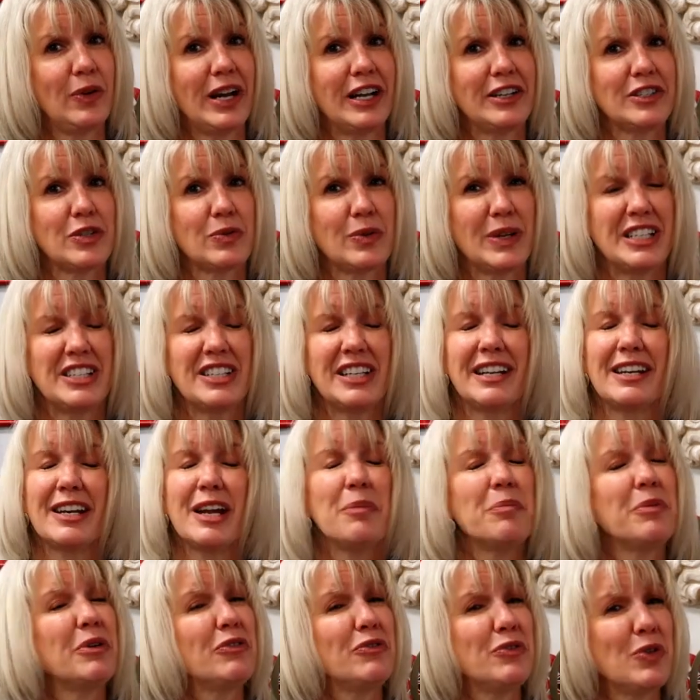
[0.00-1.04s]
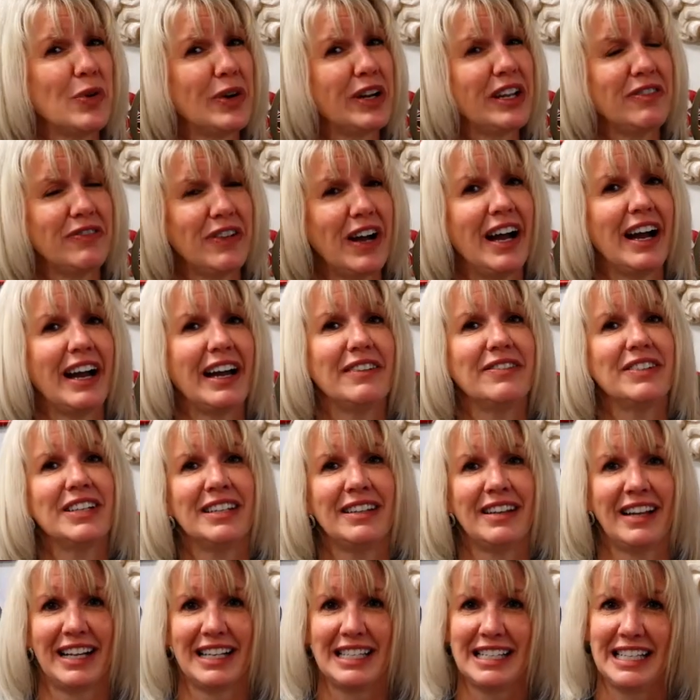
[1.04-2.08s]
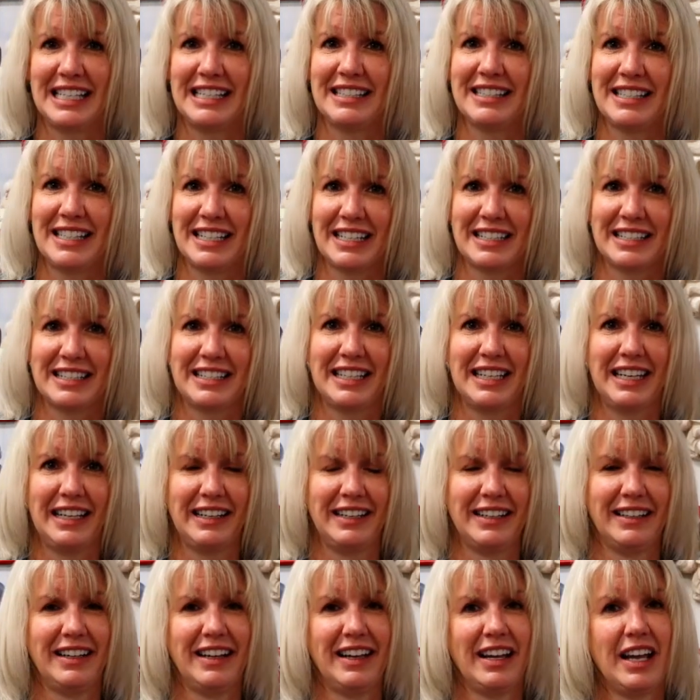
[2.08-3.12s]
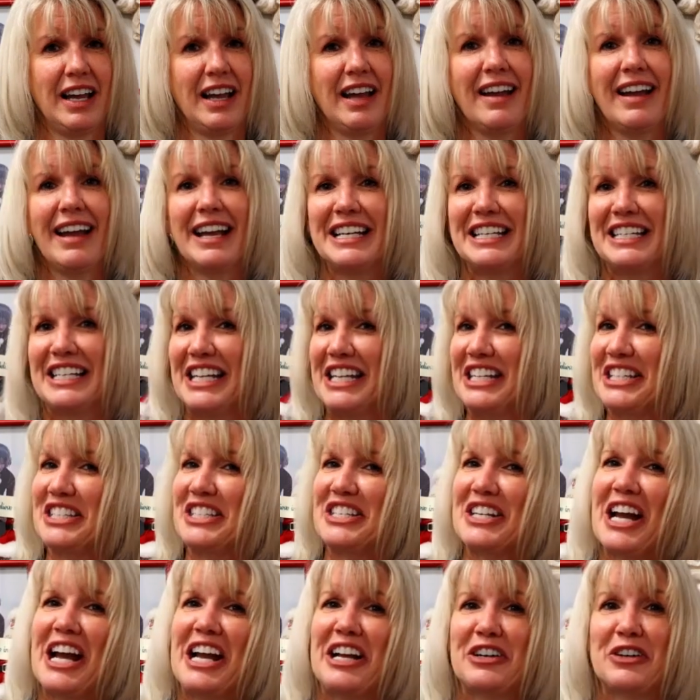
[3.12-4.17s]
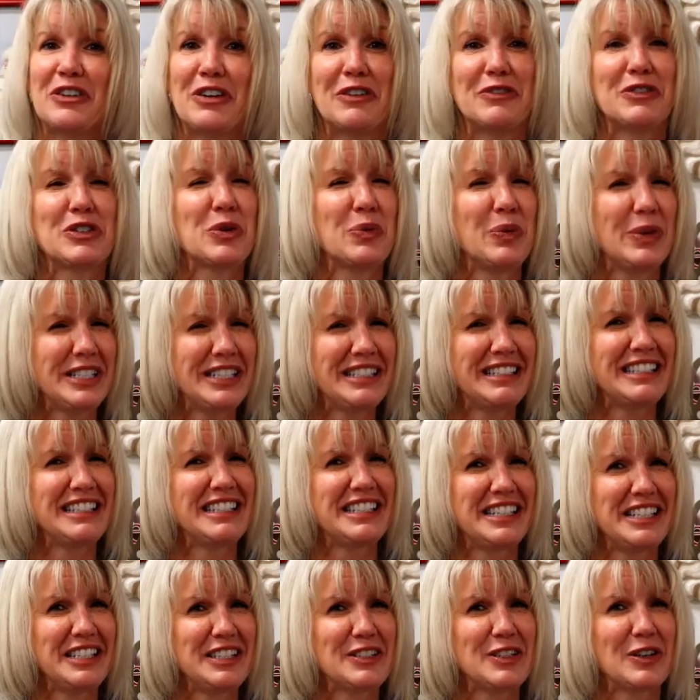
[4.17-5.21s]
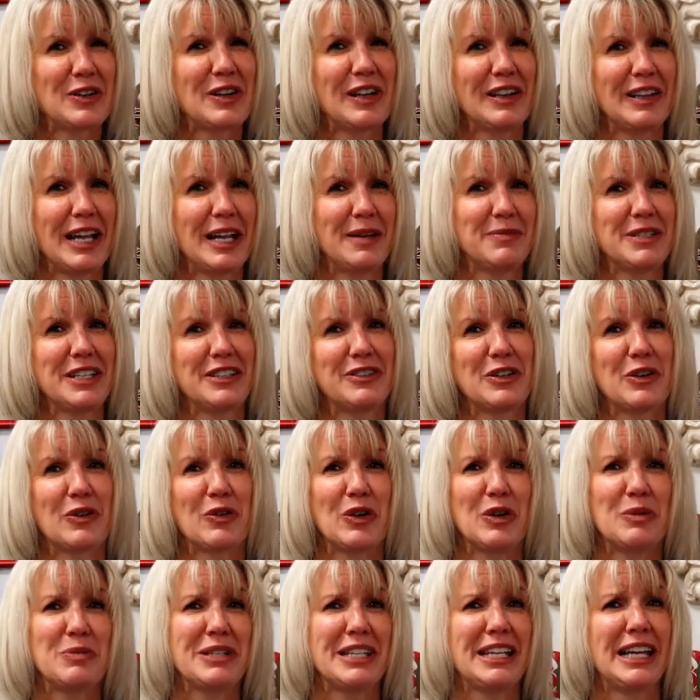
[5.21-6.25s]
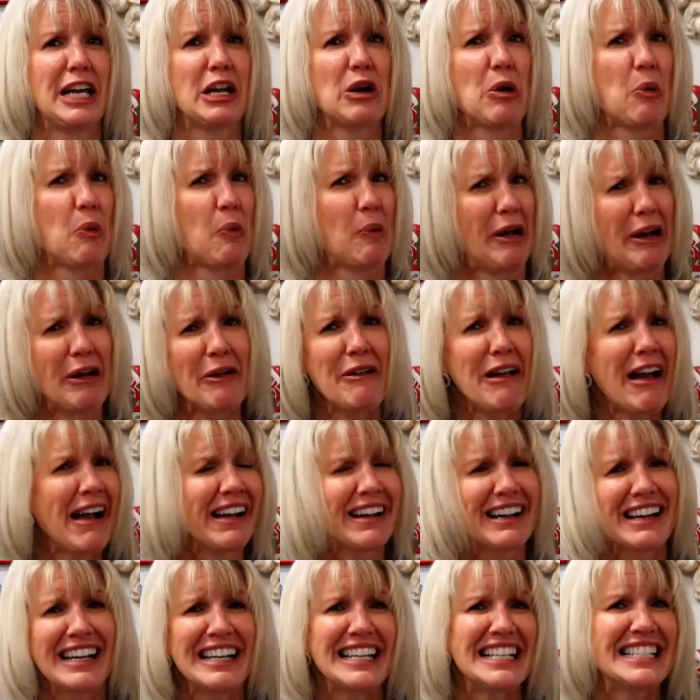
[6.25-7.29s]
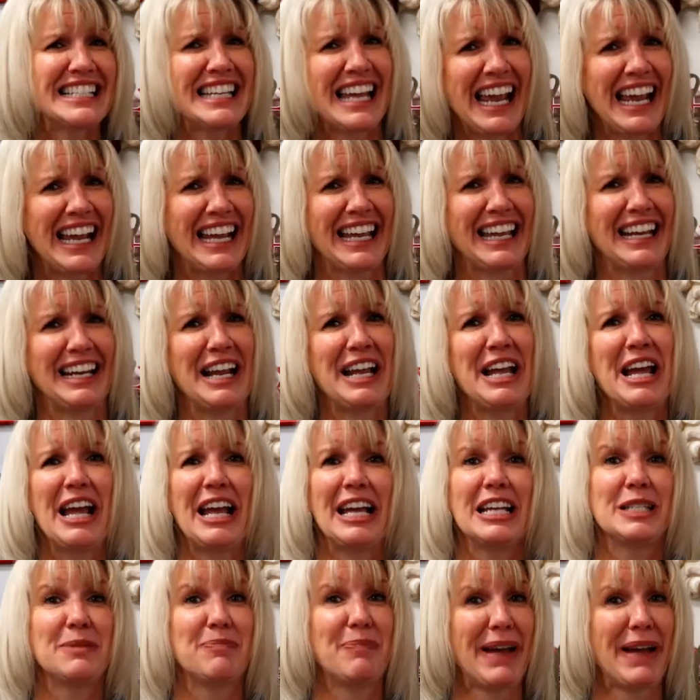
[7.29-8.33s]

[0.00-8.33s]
U.S., reaching number 45 in 1960. Dee Snider of Twisted Sister claims that the group's hit We're Not Gonna Take It is